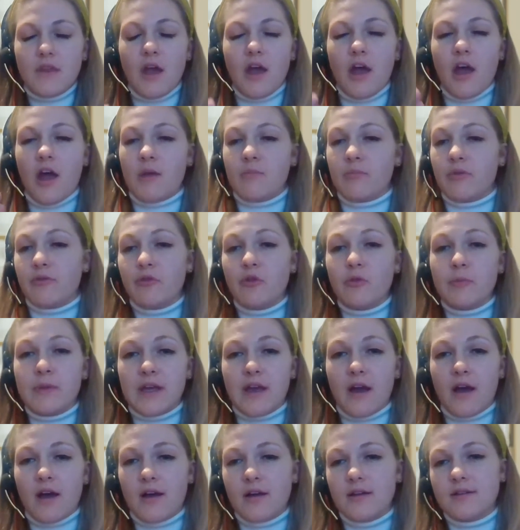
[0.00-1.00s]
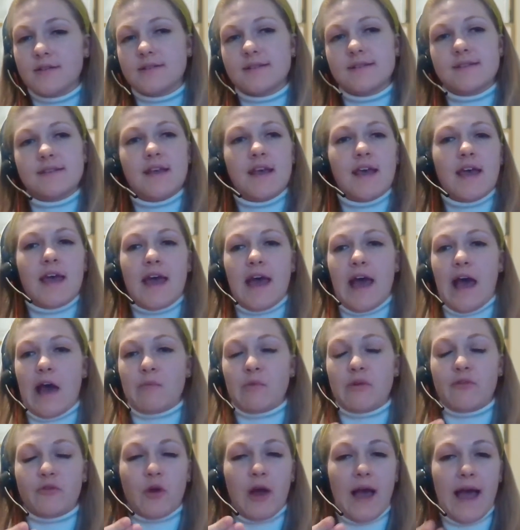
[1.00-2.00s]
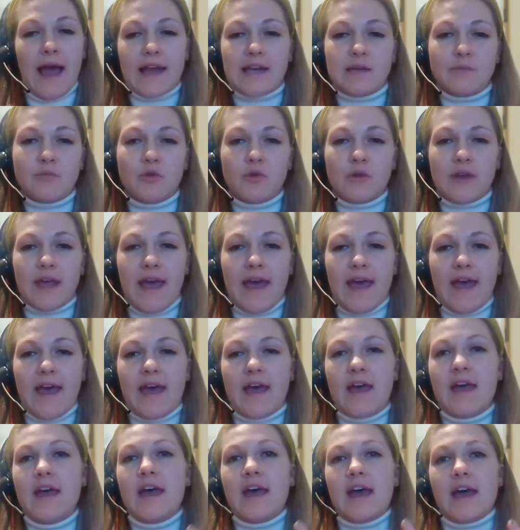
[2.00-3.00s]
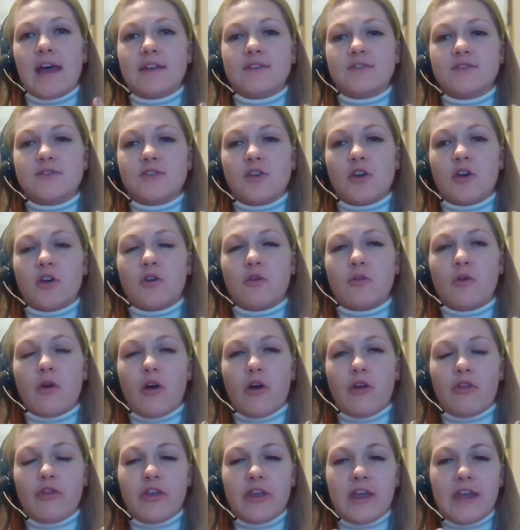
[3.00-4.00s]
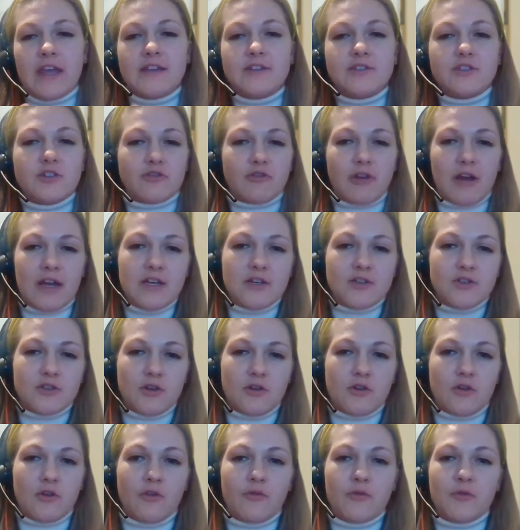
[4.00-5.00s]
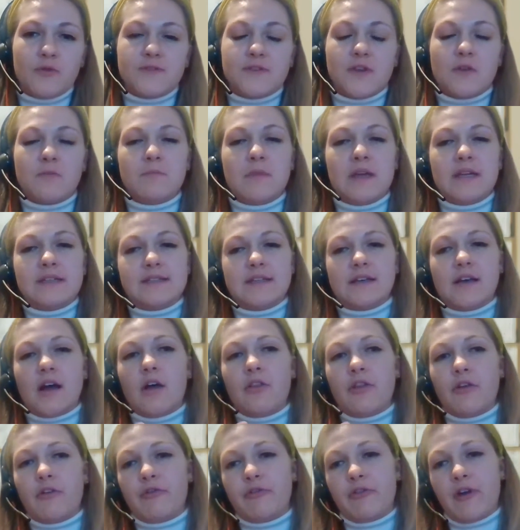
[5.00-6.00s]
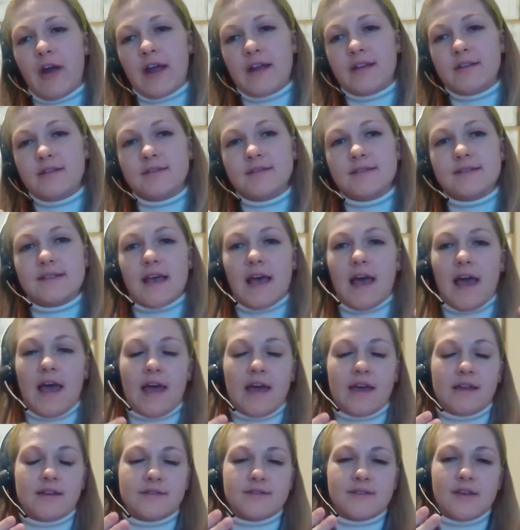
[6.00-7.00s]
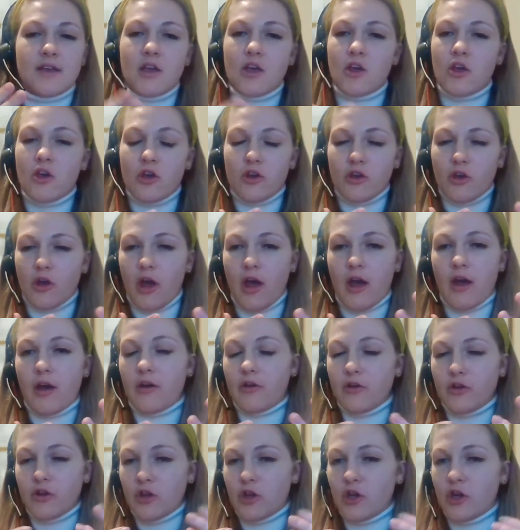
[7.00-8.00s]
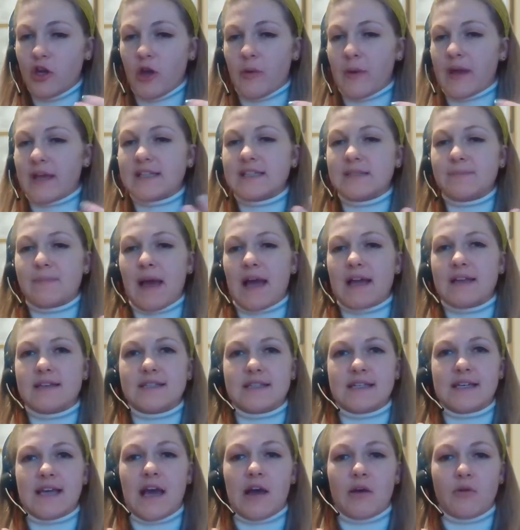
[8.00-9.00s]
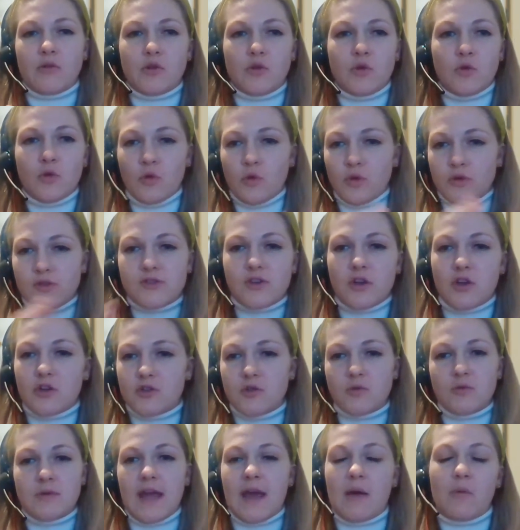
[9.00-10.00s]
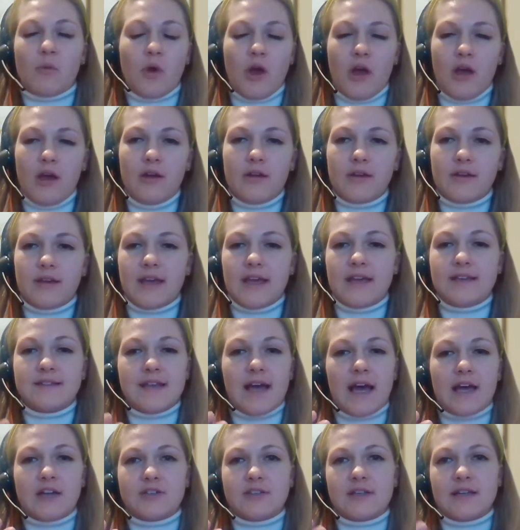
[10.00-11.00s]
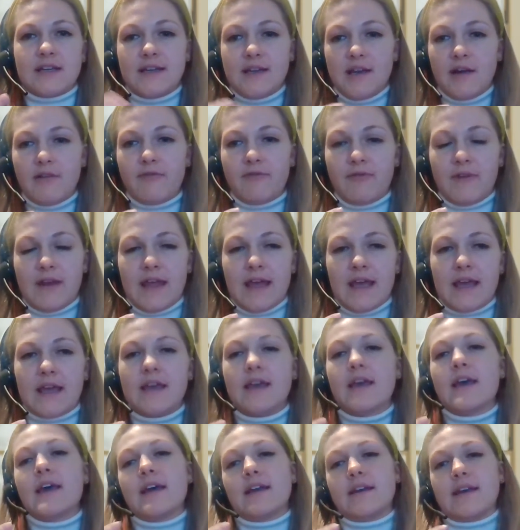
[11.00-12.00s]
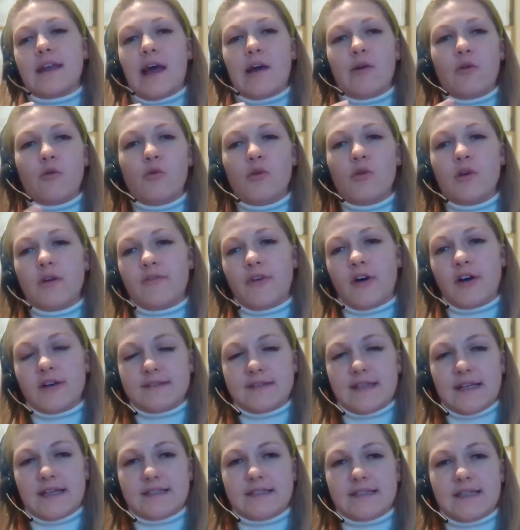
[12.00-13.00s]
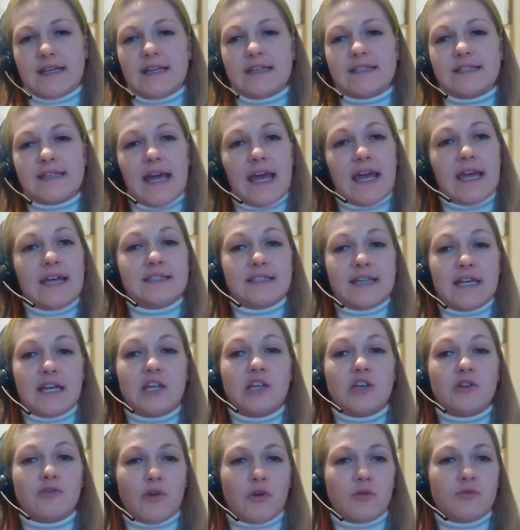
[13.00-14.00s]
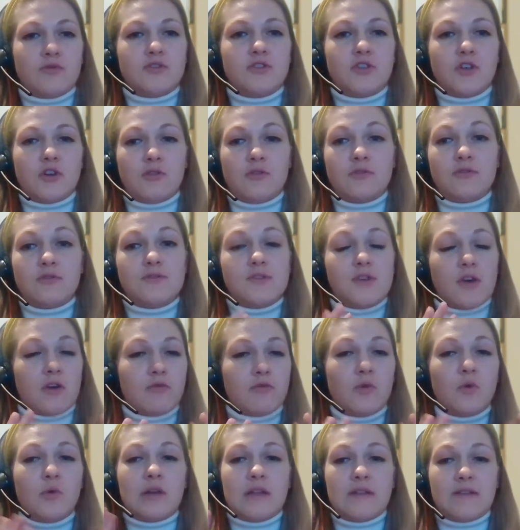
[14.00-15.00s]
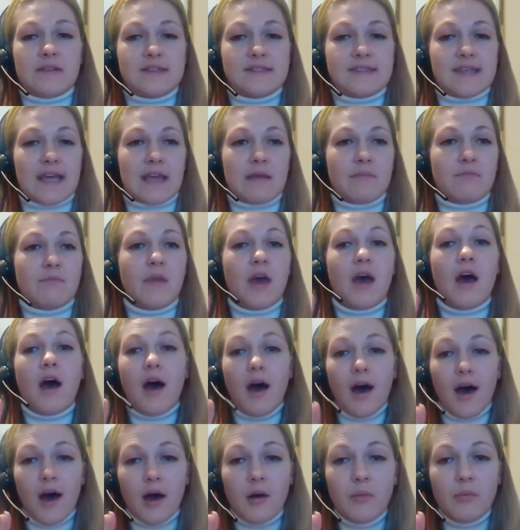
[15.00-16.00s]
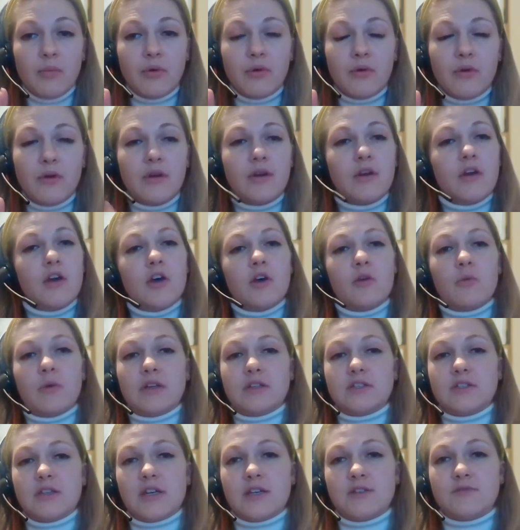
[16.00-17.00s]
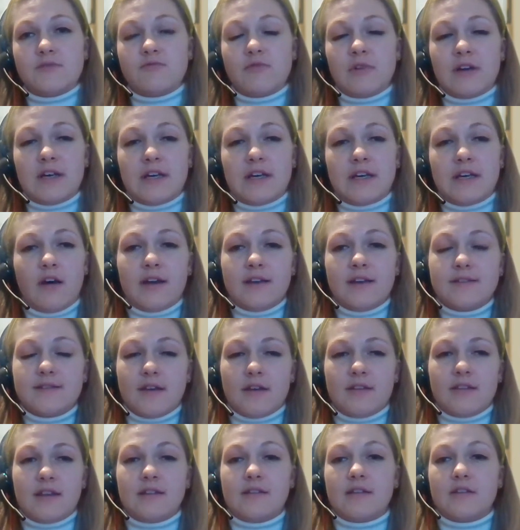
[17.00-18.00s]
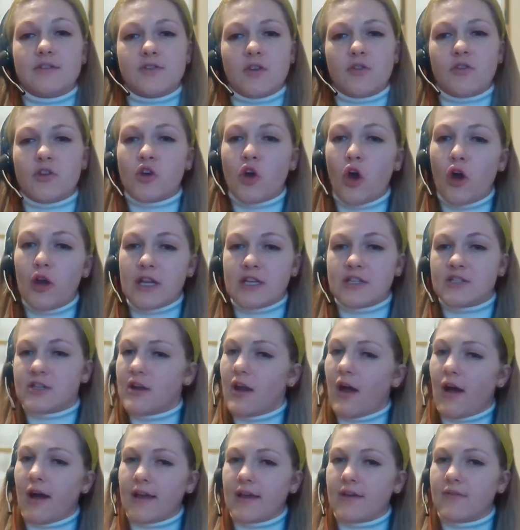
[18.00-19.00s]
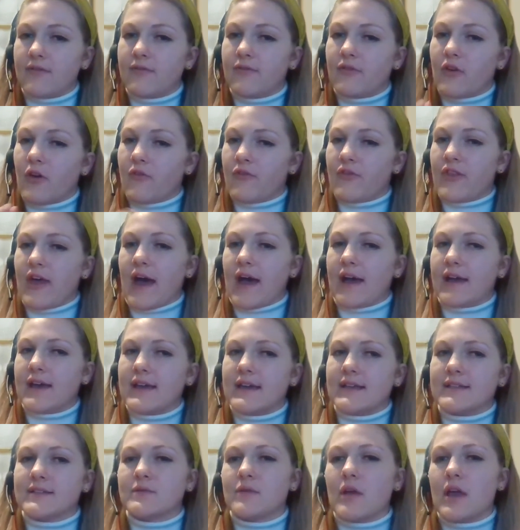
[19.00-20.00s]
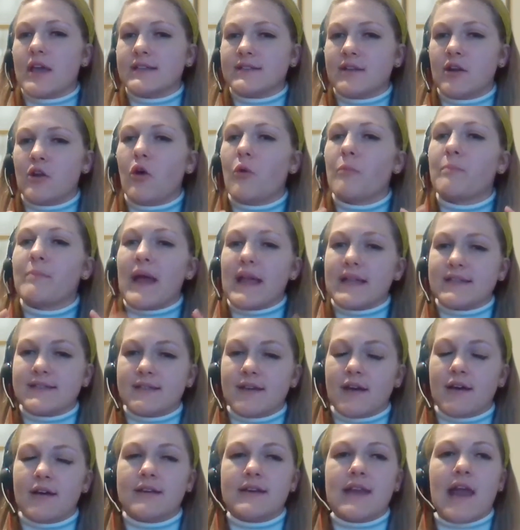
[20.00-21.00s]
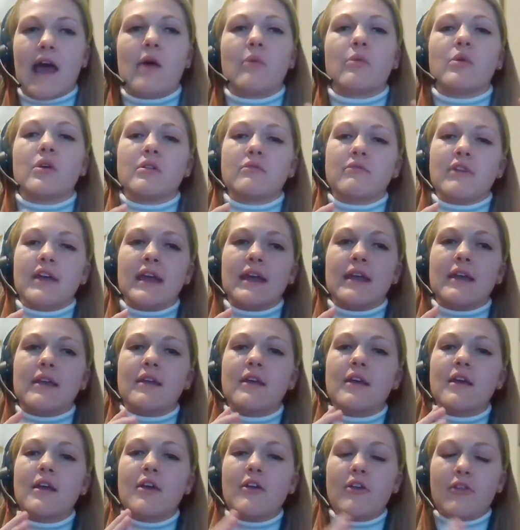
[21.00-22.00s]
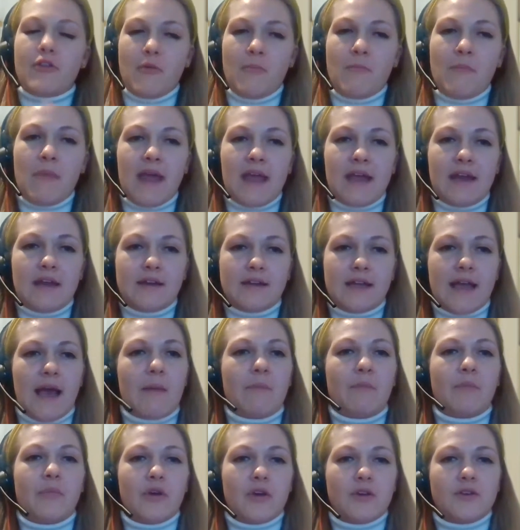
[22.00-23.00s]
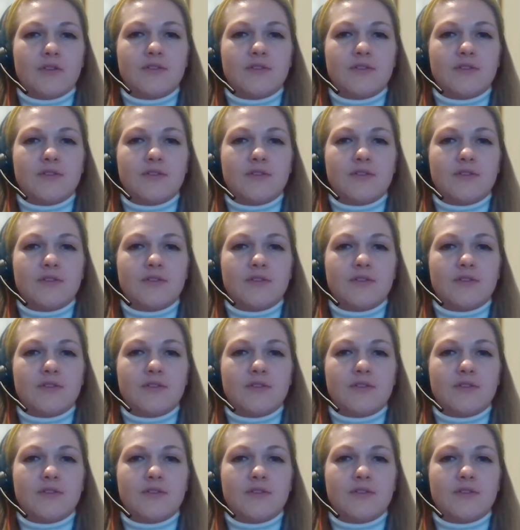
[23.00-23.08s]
performing arts, and we've got animal care, and so the integration of also meeting other friends and you know, expanding out your social network is actually lovely. Now all of our 16 to 18-year-old students are all in the same hub, which is really nice. I think so the college life of that is a lot better now we're in the main campus.